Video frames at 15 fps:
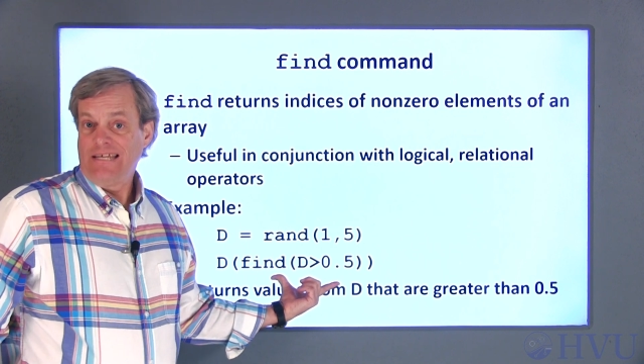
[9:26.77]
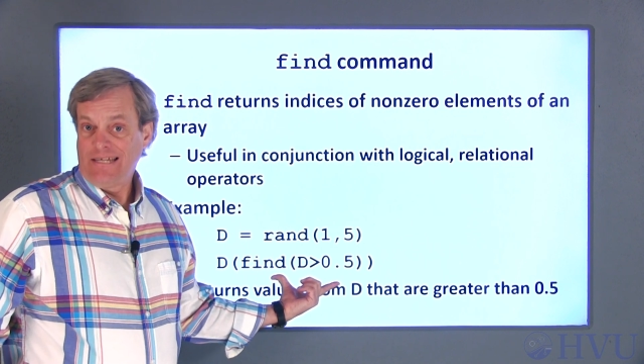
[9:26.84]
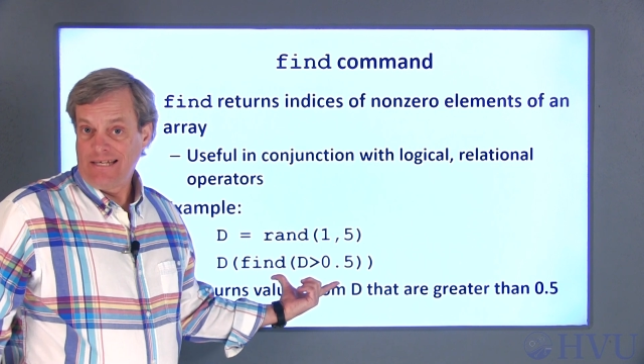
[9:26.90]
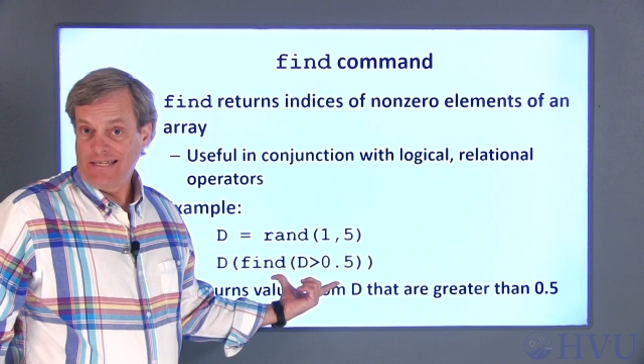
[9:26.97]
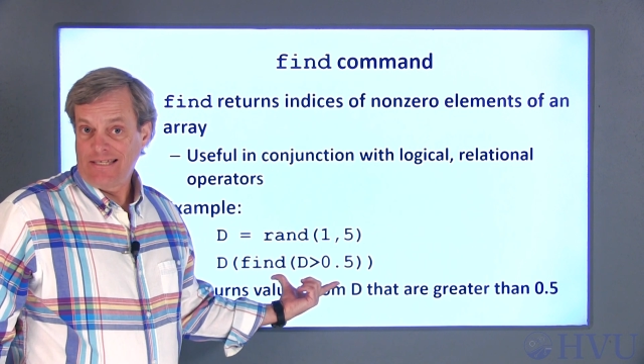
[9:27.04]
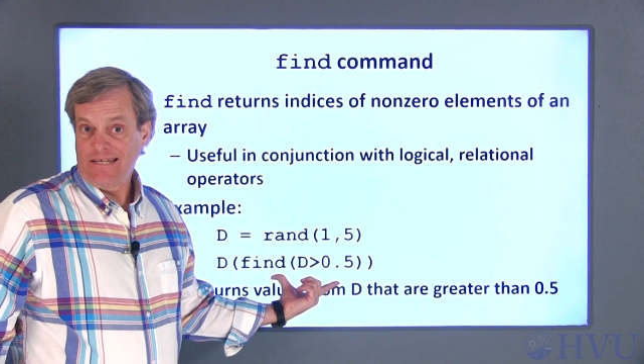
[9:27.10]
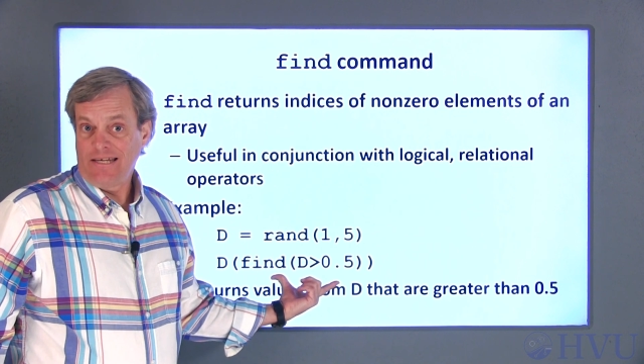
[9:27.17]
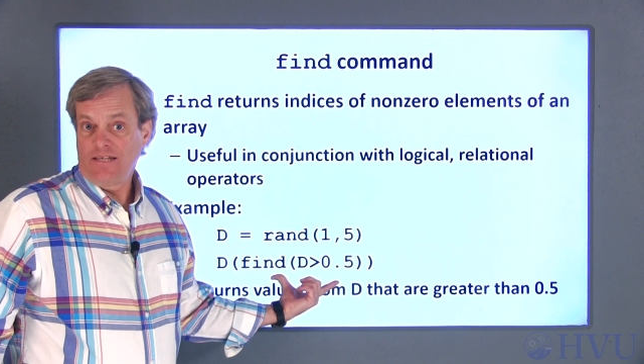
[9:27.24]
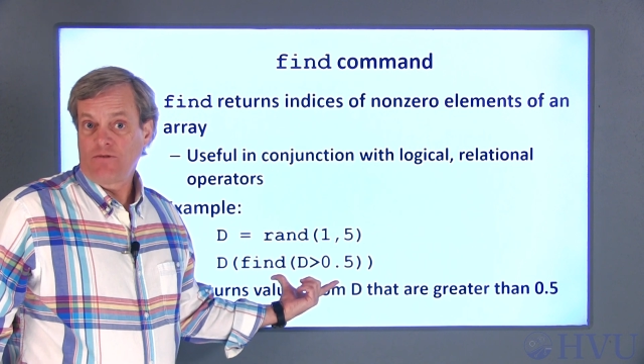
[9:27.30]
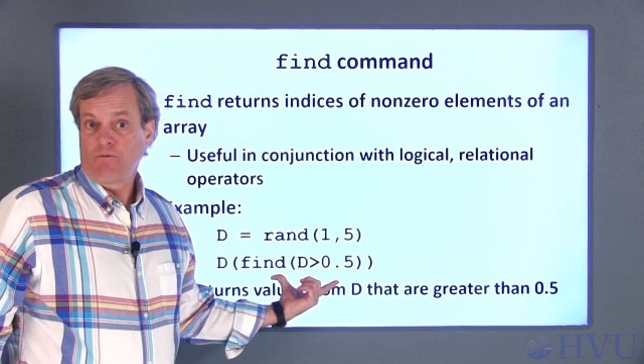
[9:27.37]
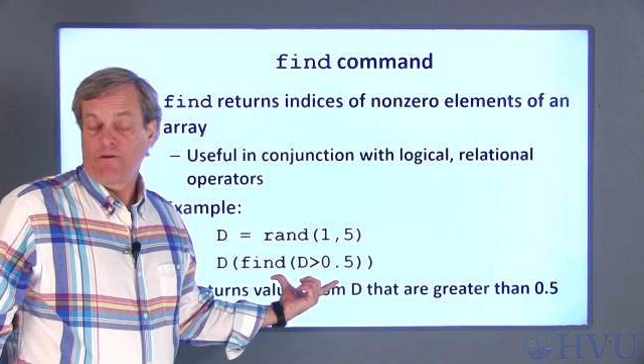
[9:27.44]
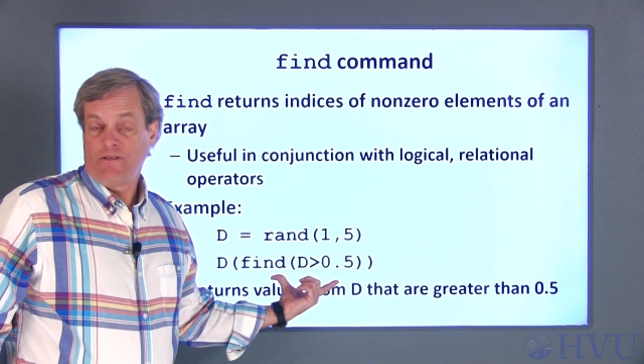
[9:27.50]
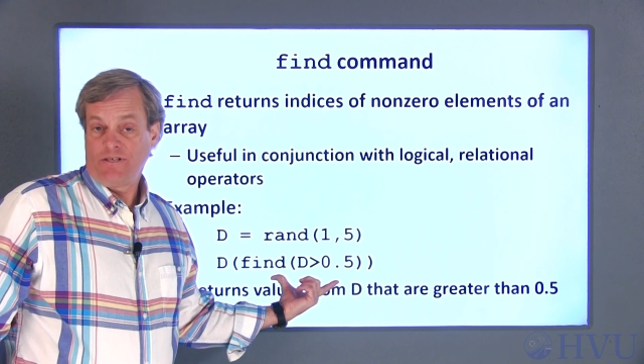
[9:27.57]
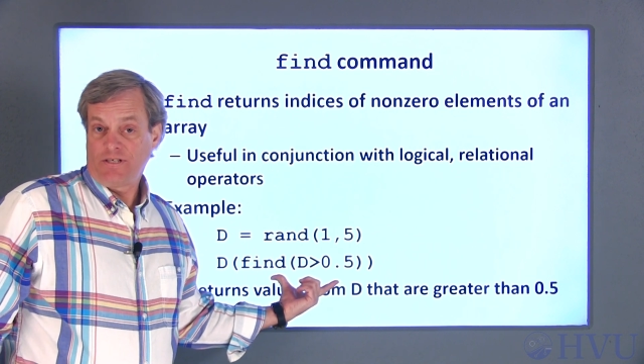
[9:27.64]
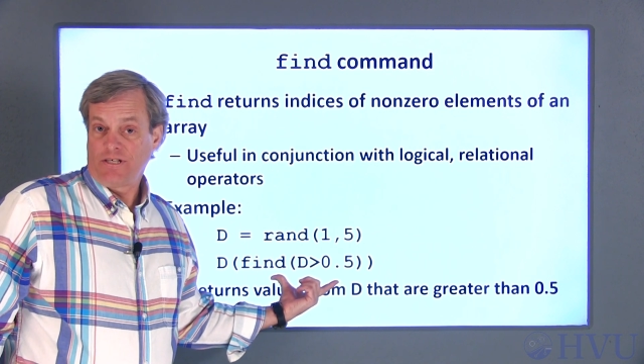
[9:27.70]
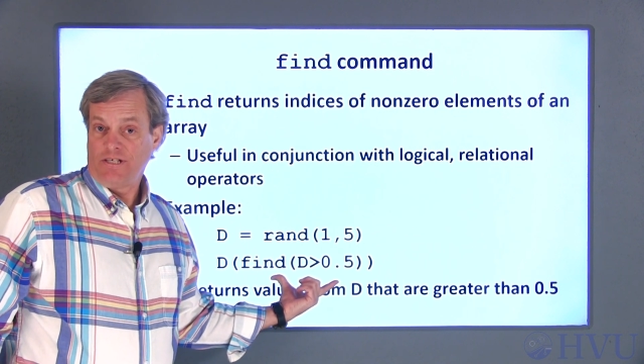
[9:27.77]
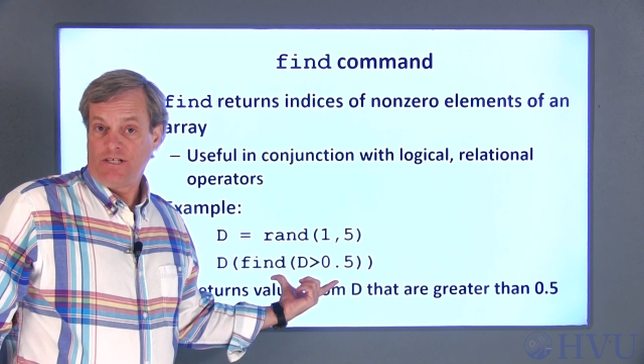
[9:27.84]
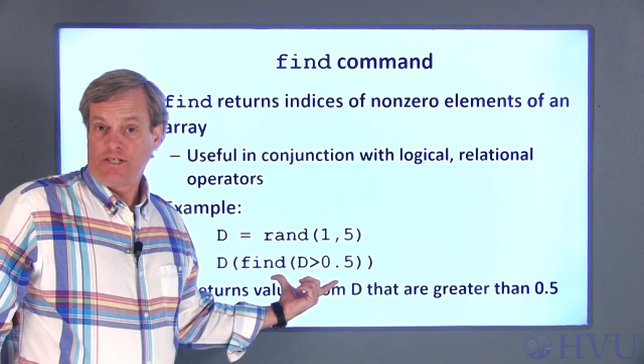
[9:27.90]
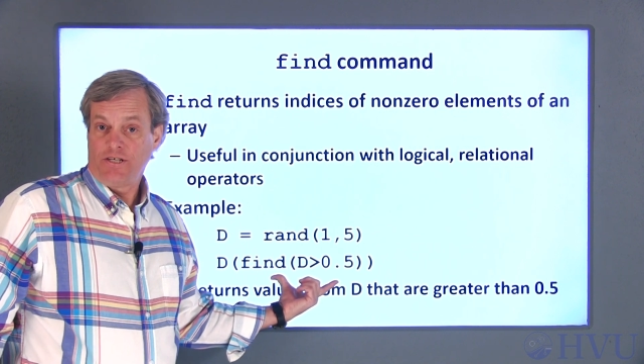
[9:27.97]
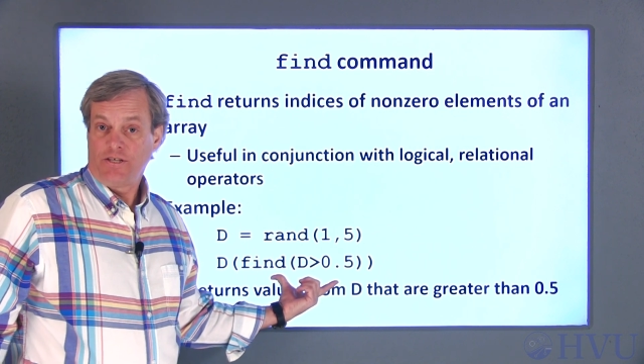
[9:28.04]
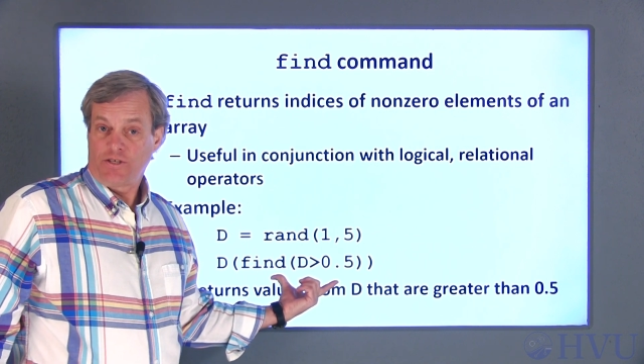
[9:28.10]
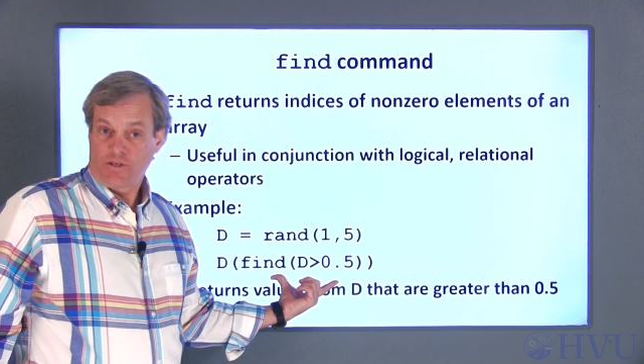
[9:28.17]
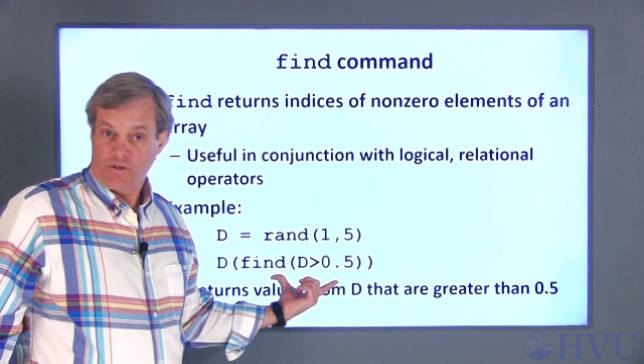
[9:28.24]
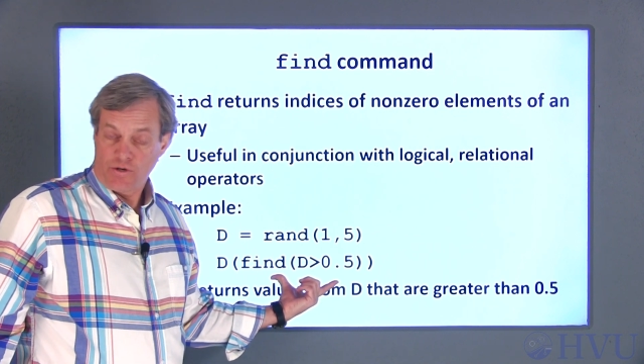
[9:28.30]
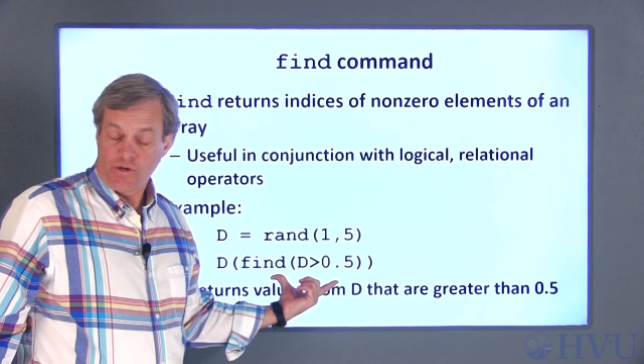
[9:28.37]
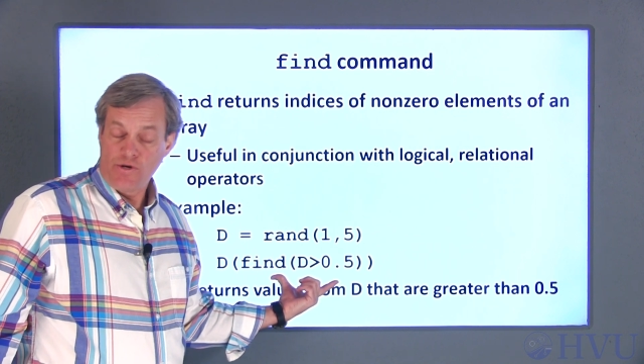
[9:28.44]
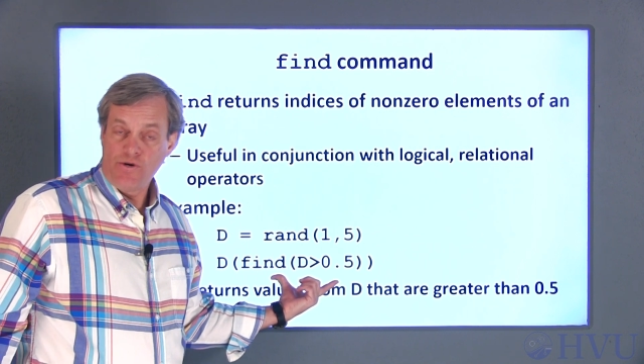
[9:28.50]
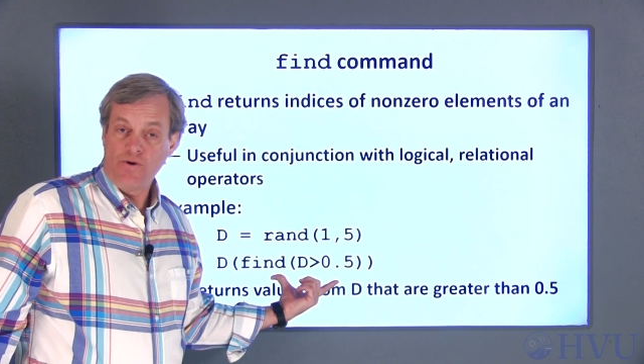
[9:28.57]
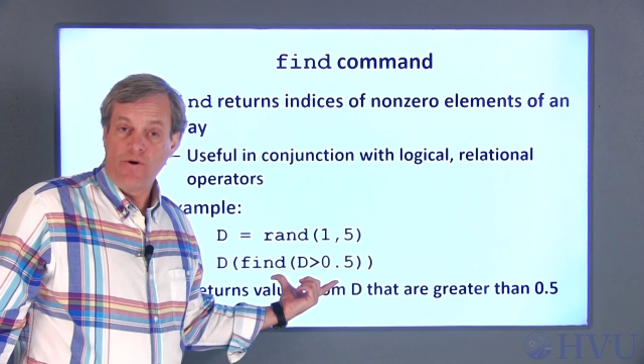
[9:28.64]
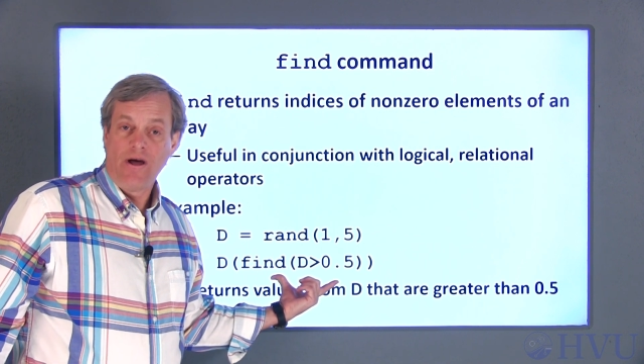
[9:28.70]
indices where this condition is
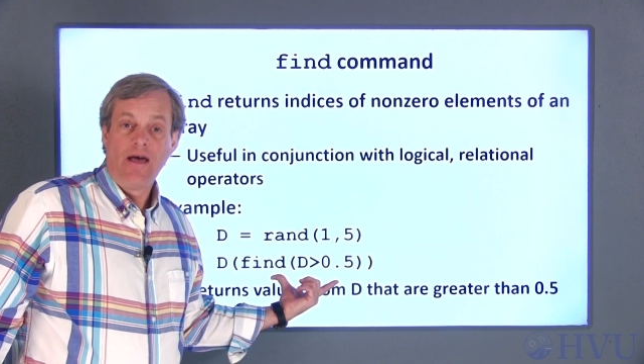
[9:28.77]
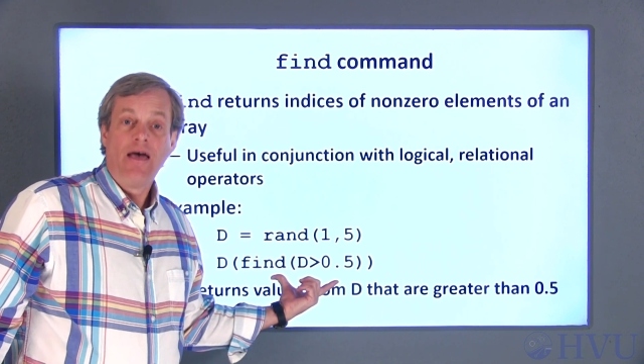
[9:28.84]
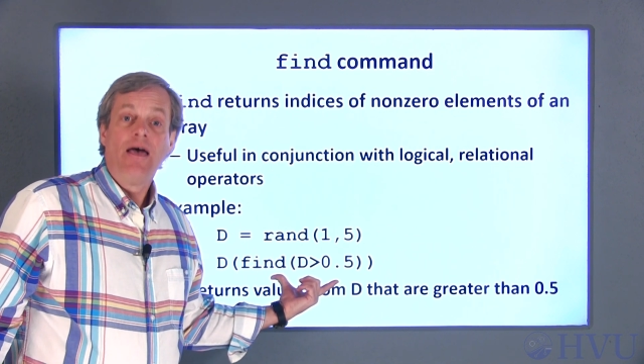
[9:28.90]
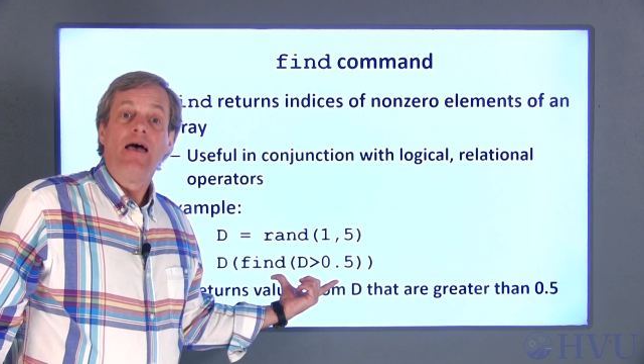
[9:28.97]
true,